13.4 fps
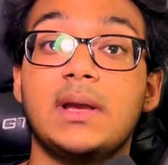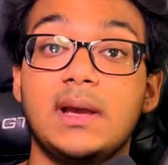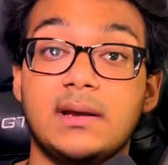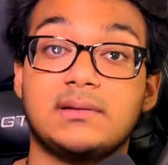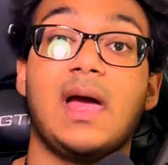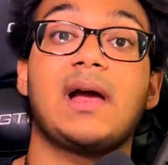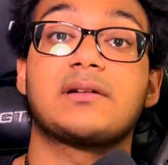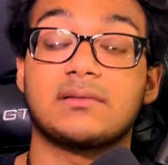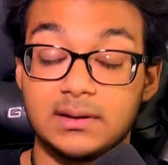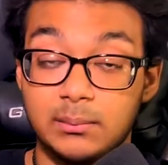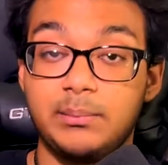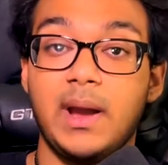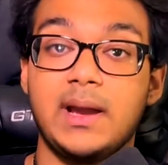is actually
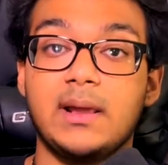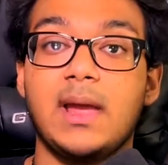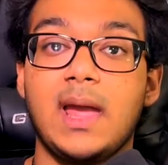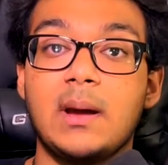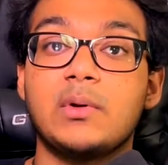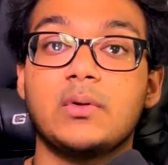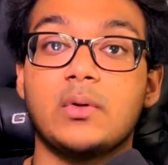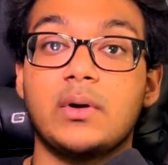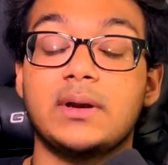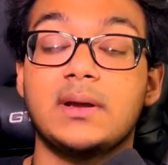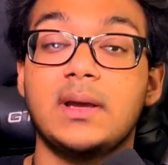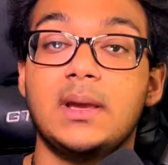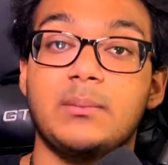beta
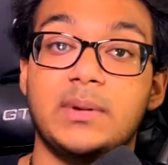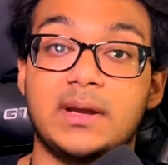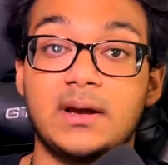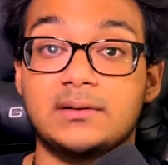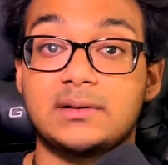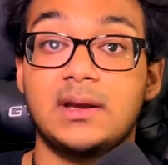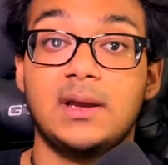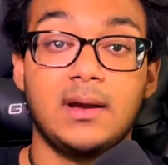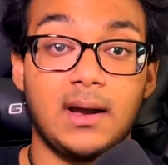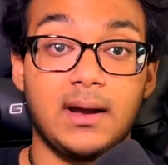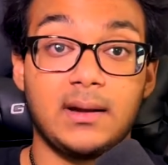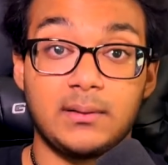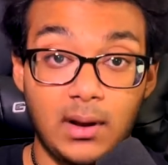amyloid, because
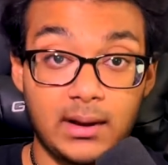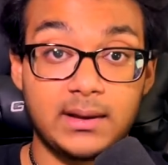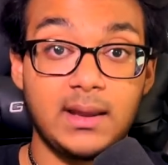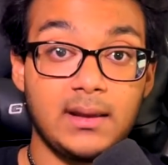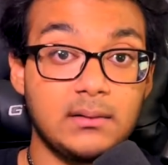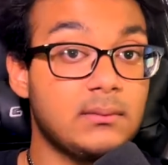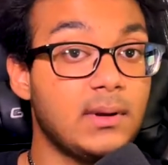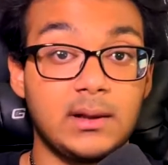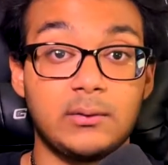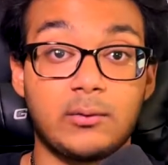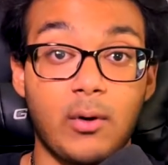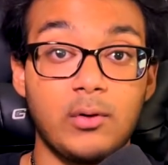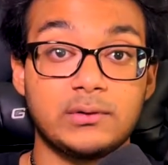again, it
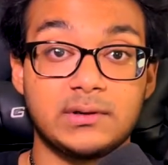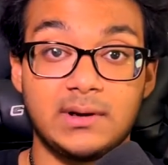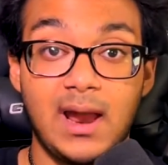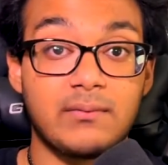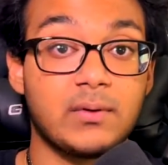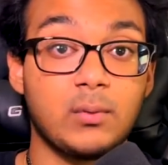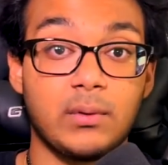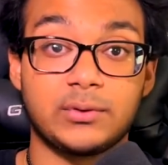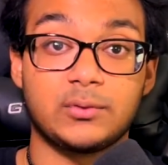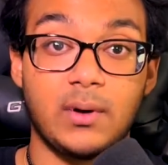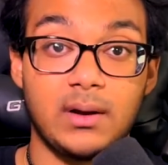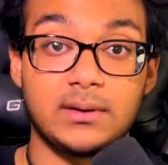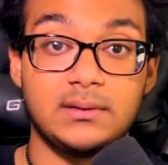grows in everyone
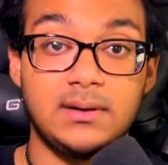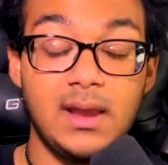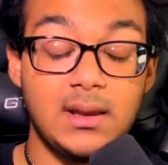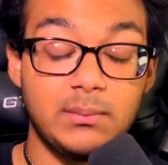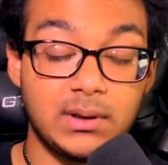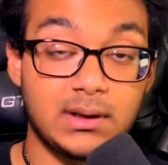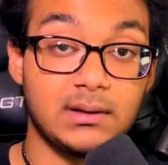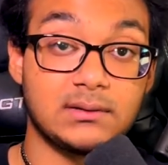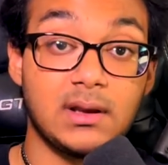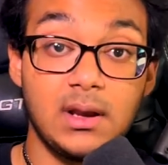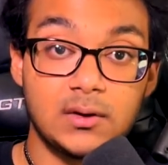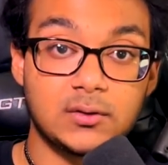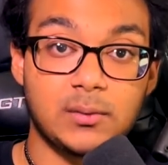throughout the day, because
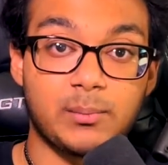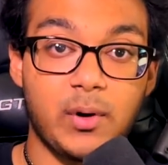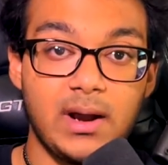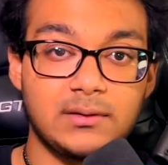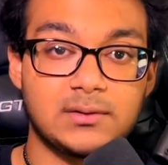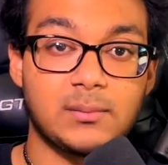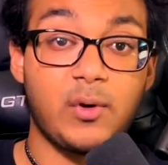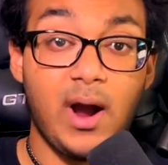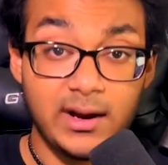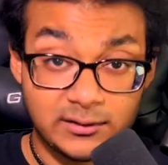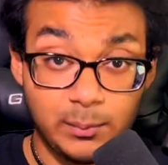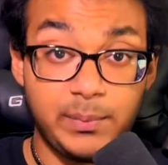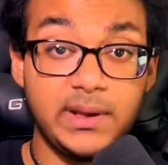surprise,
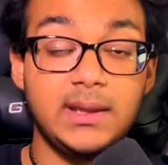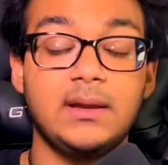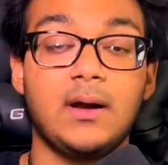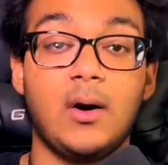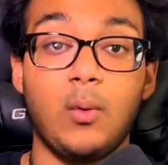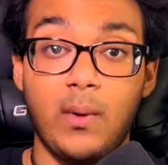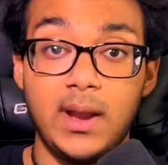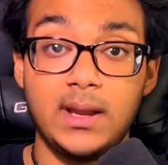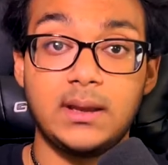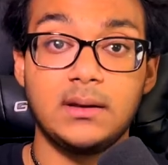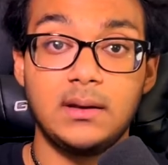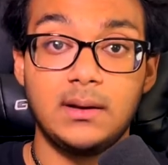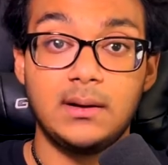surprise, being awake
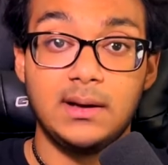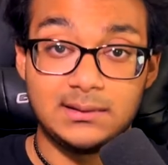is